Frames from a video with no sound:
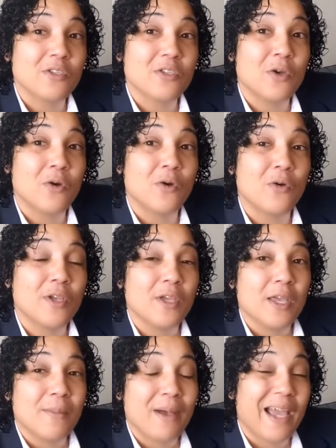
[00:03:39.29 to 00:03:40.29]
So
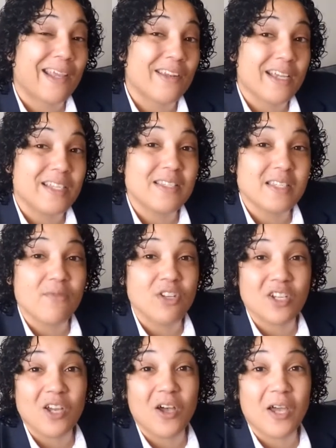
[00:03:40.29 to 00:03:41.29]
back in
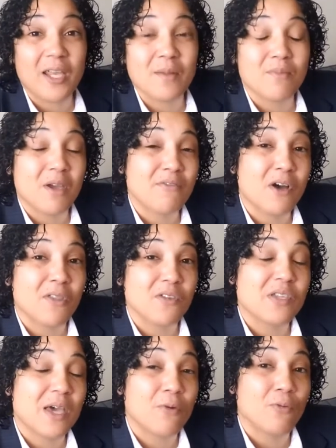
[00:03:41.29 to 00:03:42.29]
1979, my father
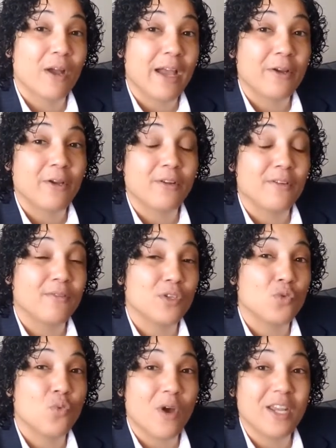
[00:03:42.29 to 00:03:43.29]
set a record for
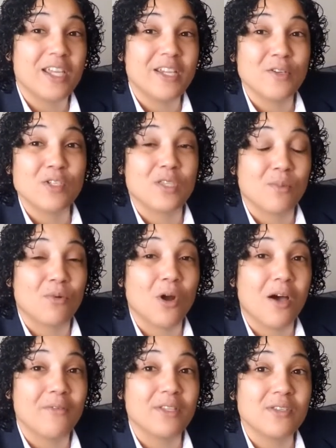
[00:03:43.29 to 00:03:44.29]
20 years in the
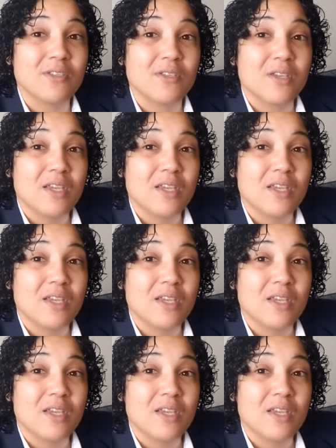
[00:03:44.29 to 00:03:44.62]
province